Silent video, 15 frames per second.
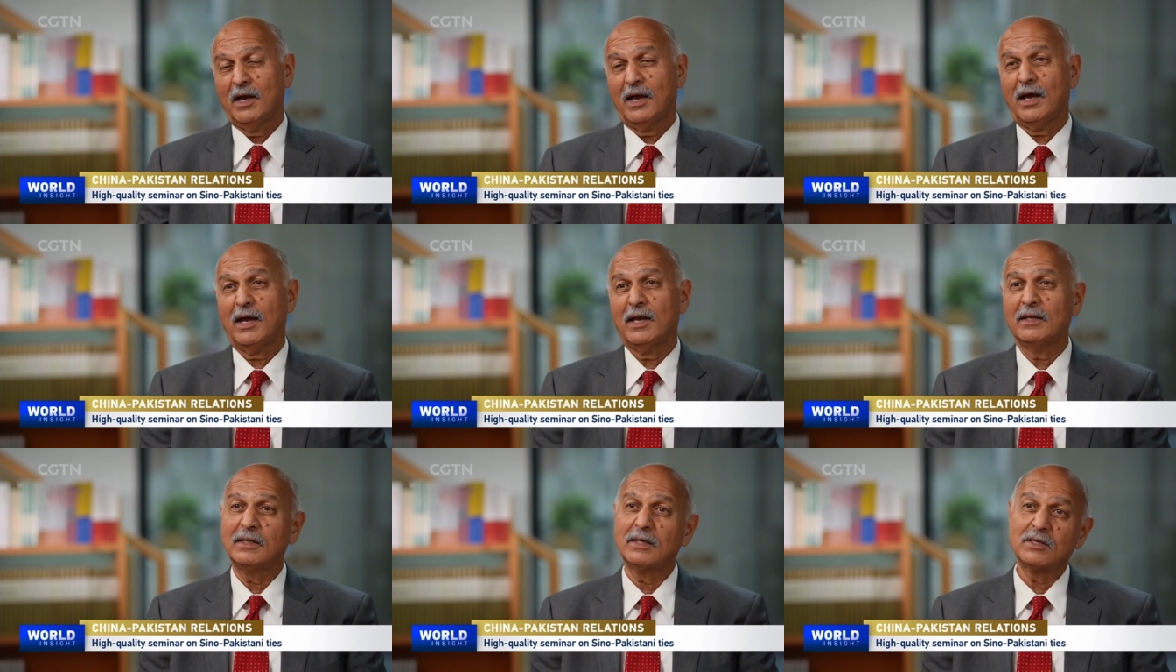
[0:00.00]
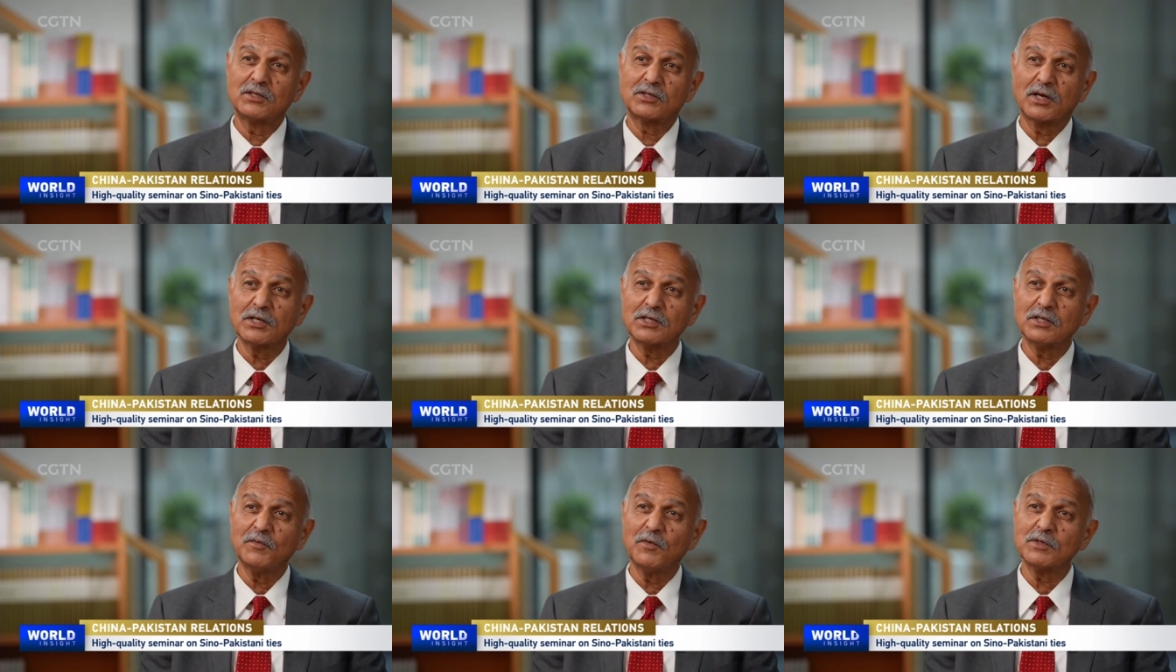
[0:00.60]
And the
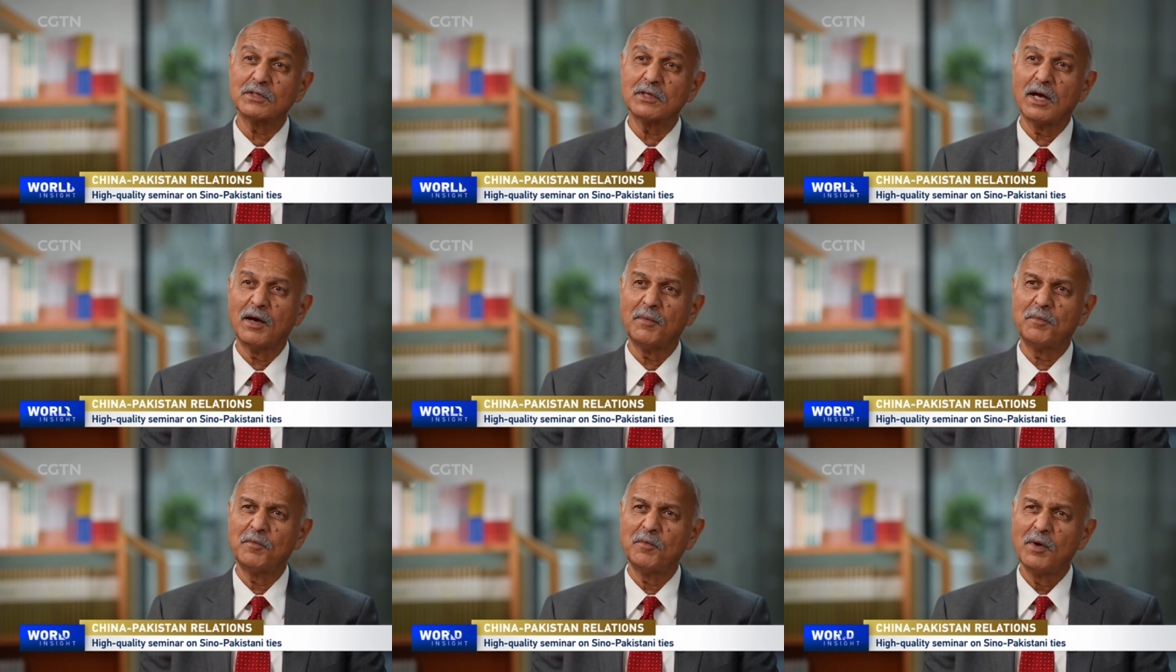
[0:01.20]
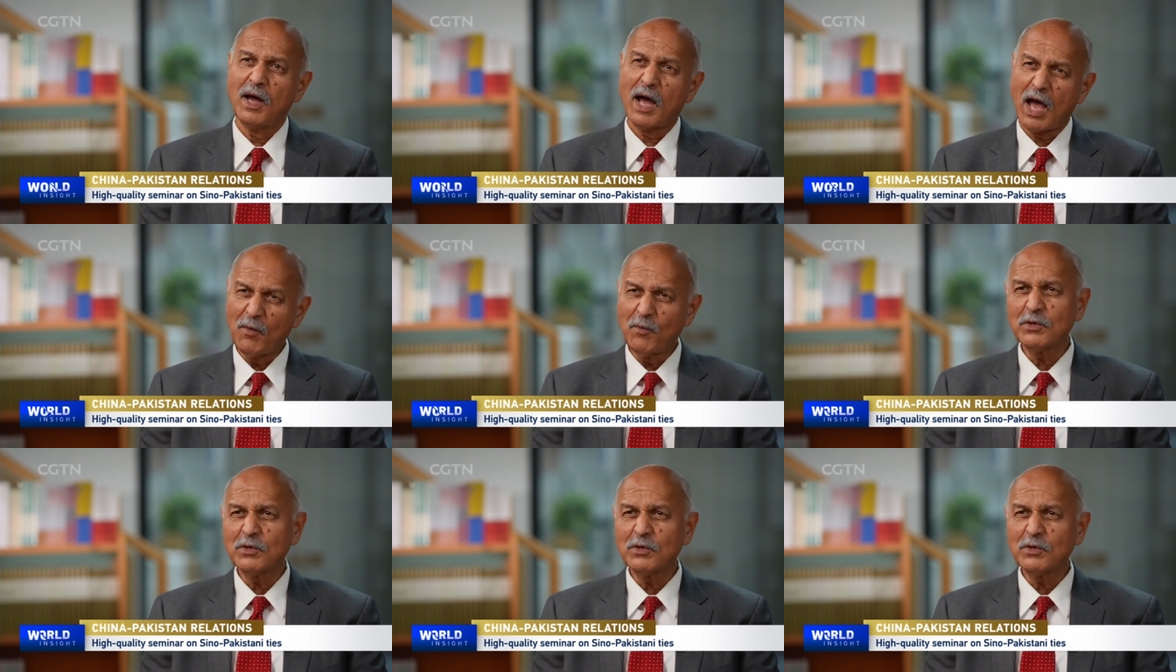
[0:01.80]
discussion was, a, I